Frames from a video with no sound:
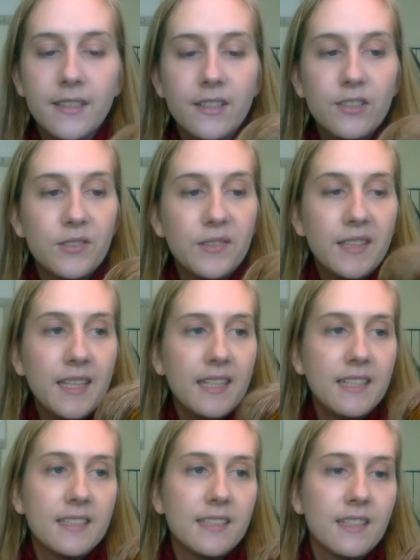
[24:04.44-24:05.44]
So that
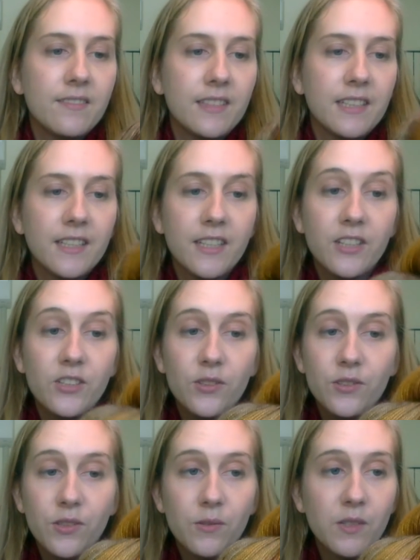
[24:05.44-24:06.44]
is lovely, and I
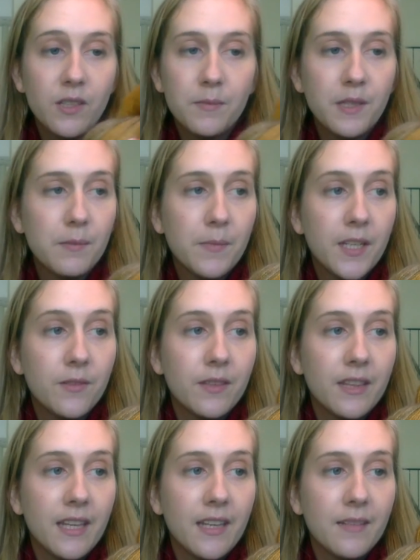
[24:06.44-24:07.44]
don't know what I'm going to make
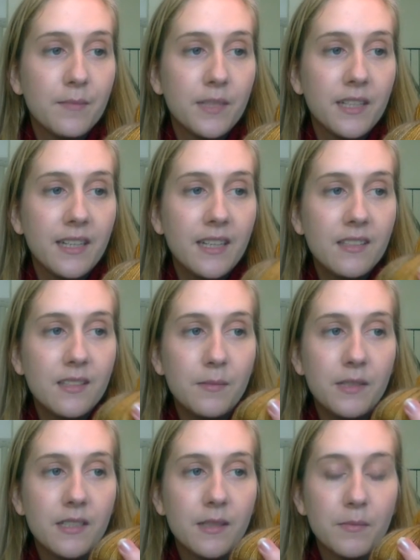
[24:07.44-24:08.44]
with that, but it has to
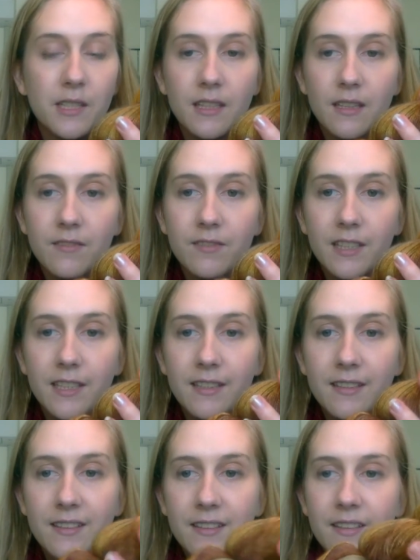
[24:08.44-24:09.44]
be something lovely.
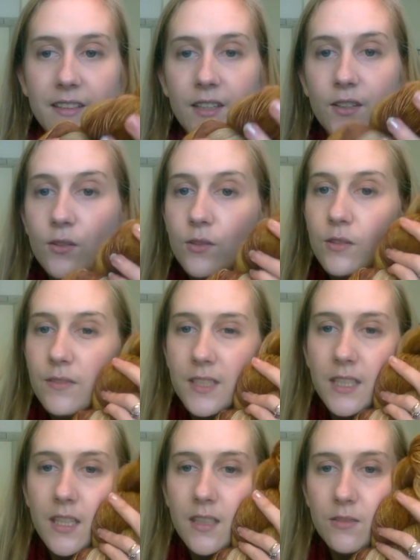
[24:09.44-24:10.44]
I don't know if the
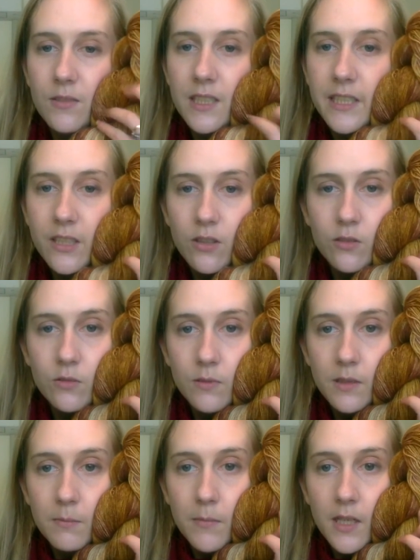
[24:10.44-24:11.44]
colour really goes
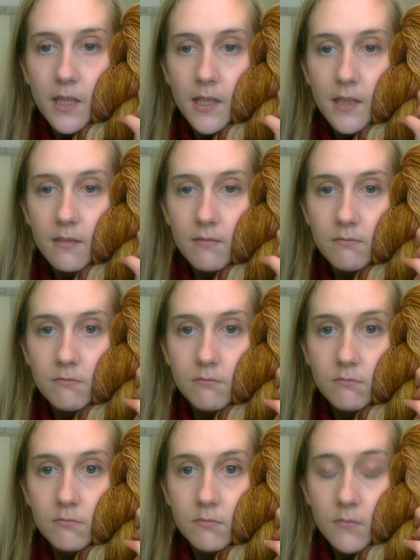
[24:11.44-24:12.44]
with my
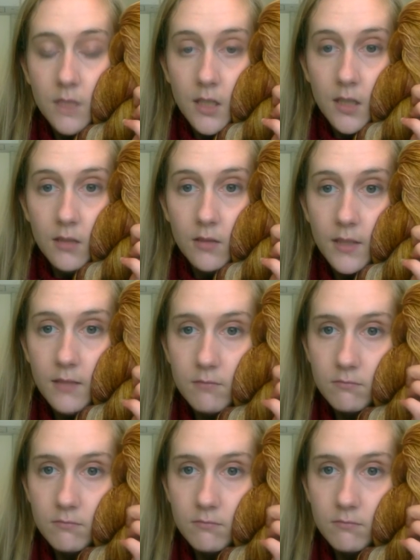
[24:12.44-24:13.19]
colouring.